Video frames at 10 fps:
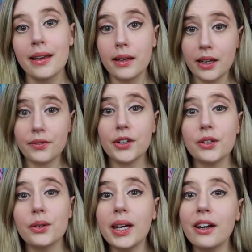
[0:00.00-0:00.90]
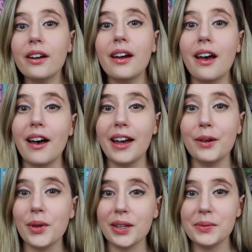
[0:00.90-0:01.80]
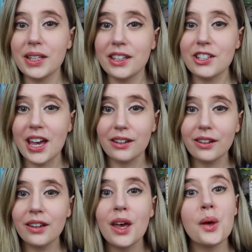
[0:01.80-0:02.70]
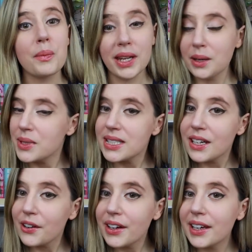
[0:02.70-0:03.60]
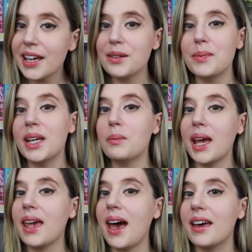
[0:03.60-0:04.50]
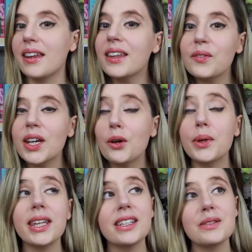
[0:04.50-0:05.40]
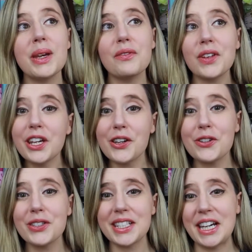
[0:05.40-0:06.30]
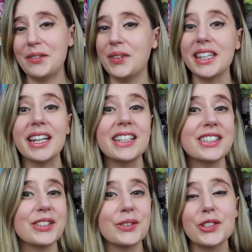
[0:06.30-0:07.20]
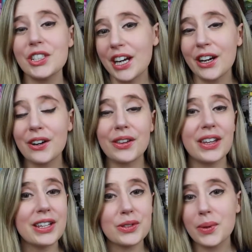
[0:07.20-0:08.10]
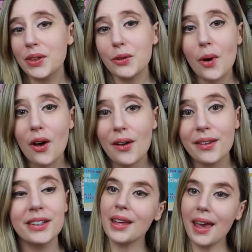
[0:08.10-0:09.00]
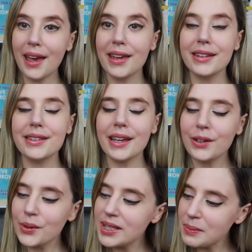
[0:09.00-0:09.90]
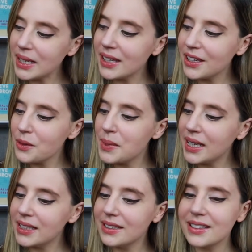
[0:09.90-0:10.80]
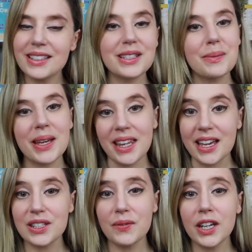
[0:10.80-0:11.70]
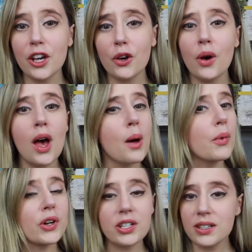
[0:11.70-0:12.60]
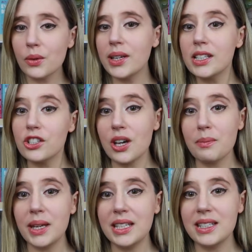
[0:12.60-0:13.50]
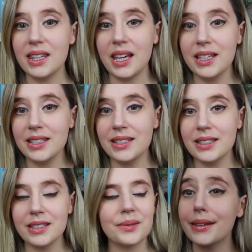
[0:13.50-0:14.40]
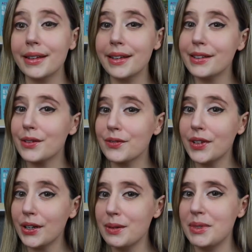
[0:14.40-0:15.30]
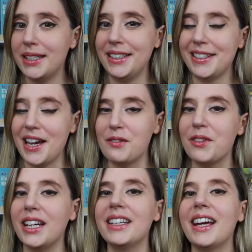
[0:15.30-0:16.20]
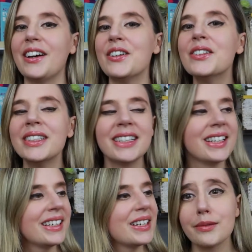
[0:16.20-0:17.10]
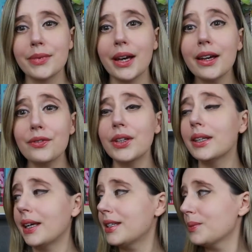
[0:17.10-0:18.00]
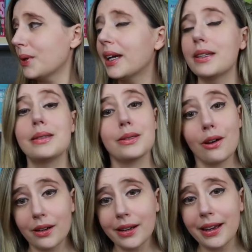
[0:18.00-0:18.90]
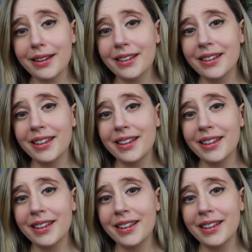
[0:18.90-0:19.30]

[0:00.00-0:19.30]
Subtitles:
If you're new here, hi, welcome to the channel. My name is Sara, and me and my cat Olivia, we like to make videos and we like to share things with you all. And I know it's been a little bit since my last video. We're just going to jump into this. It is a very busy time right now, but I feel like spring is starting.